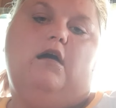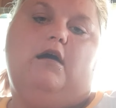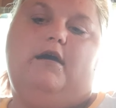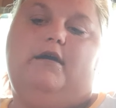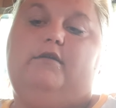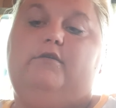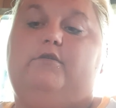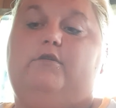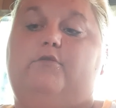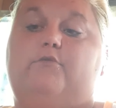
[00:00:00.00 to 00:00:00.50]

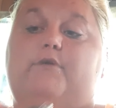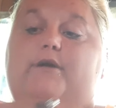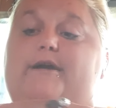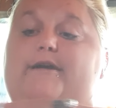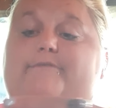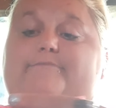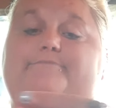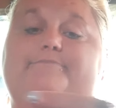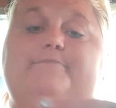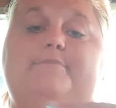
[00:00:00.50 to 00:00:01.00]
I don't know
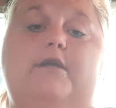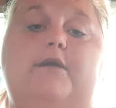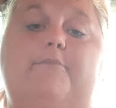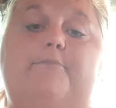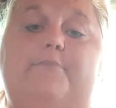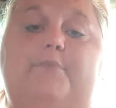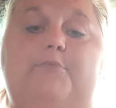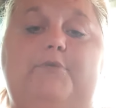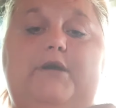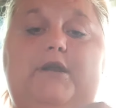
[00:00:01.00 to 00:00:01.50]
why.
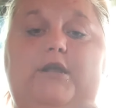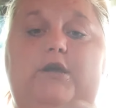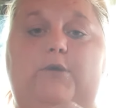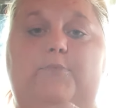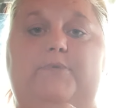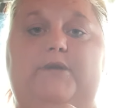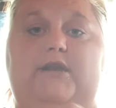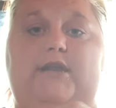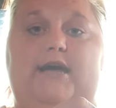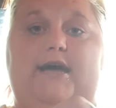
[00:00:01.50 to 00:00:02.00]
But we're going to
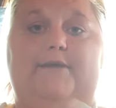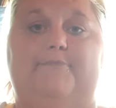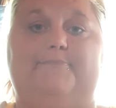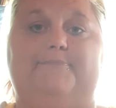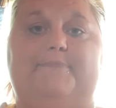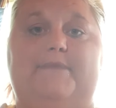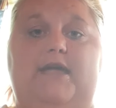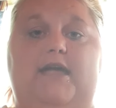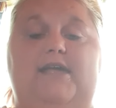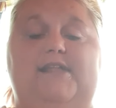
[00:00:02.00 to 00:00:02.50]
open it up
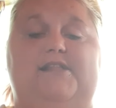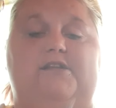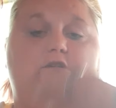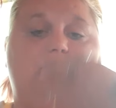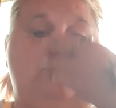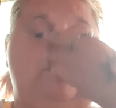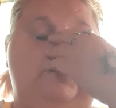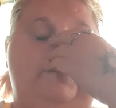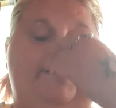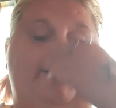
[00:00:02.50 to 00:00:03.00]
and get
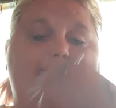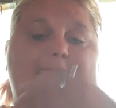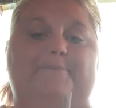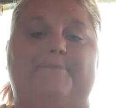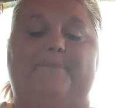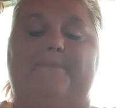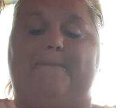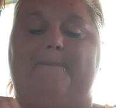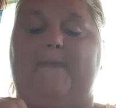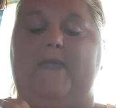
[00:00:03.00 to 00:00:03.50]
started on it.
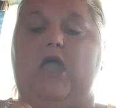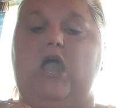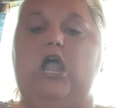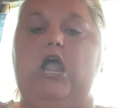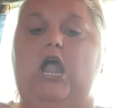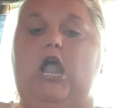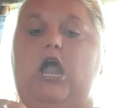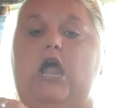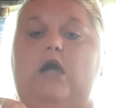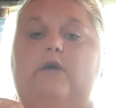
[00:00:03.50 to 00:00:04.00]

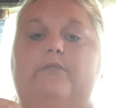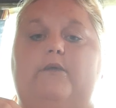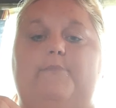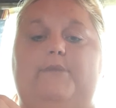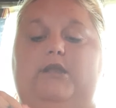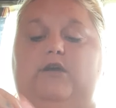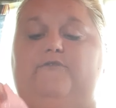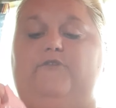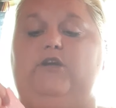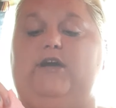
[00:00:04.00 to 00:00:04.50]
Let
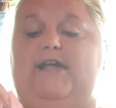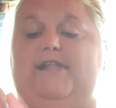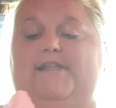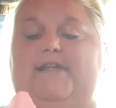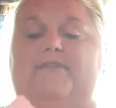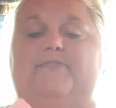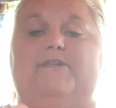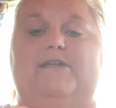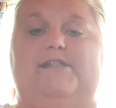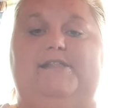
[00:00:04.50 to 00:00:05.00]
me know if you guys
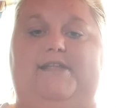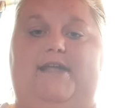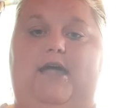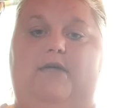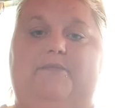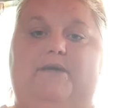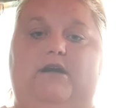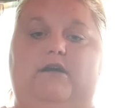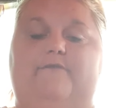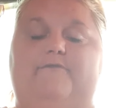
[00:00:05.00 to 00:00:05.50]
get this
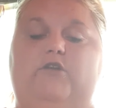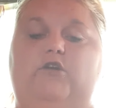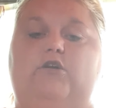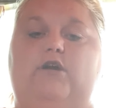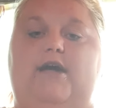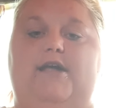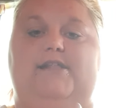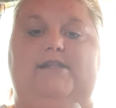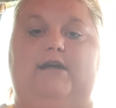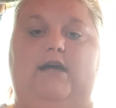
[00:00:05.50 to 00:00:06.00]
down there, if you
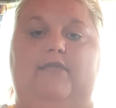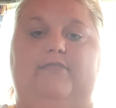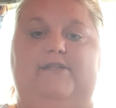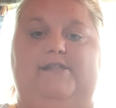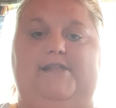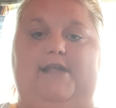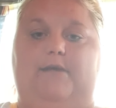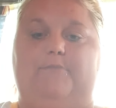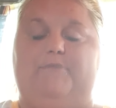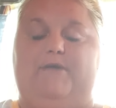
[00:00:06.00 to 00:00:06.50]
guys got the
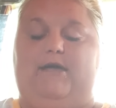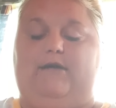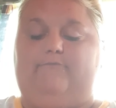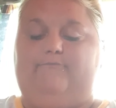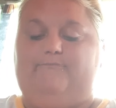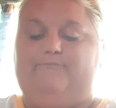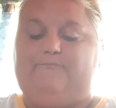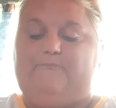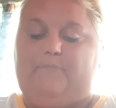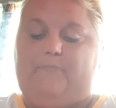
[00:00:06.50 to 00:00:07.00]
same thing.
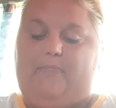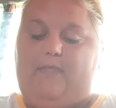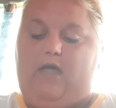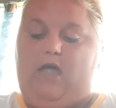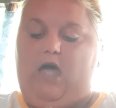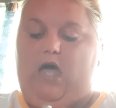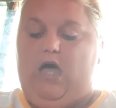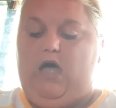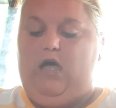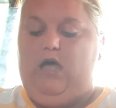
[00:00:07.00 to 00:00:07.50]

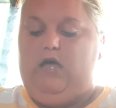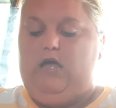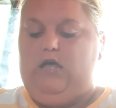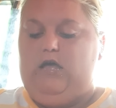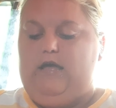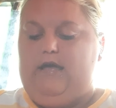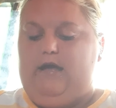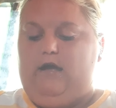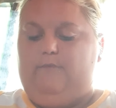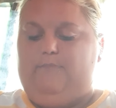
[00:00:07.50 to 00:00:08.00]

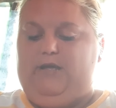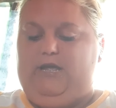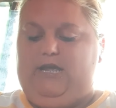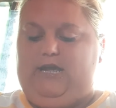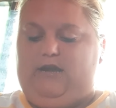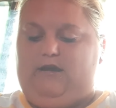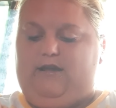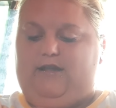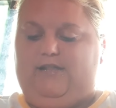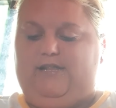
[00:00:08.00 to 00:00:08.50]
Be
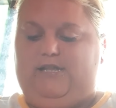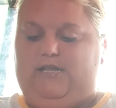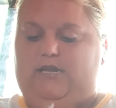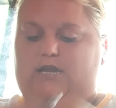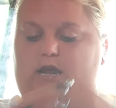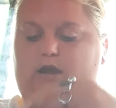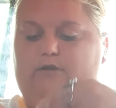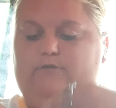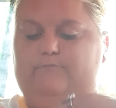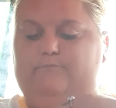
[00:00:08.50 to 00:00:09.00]
curious to
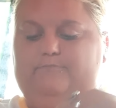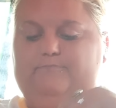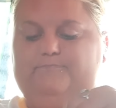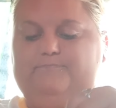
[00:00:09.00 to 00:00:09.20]
know.